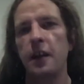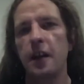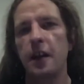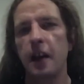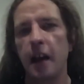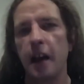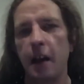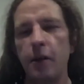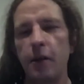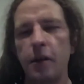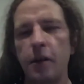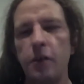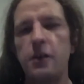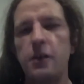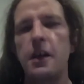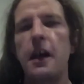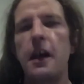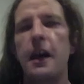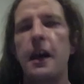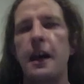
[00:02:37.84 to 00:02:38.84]
how do you
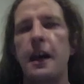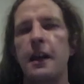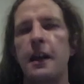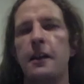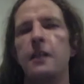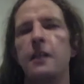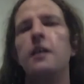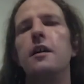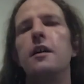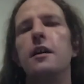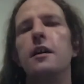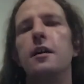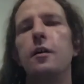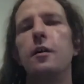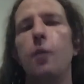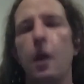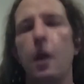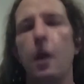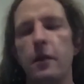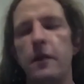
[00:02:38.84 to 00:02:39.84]
tell
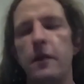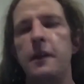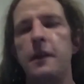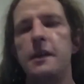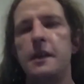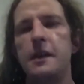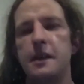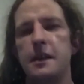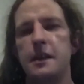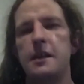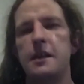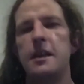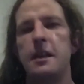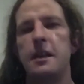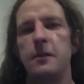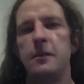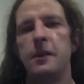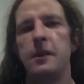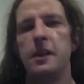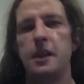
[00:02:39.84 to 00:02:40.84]
whether this is a
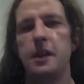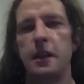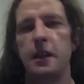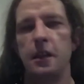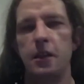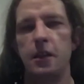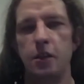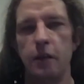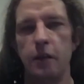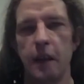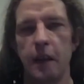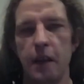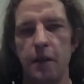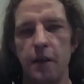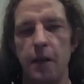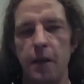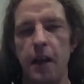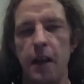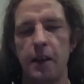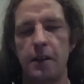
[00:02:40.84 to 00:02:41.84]
team that's going to do that
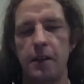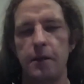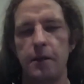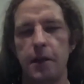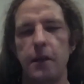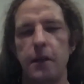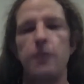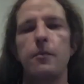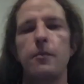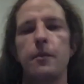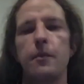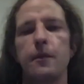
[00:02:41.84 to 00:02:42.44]
effectively?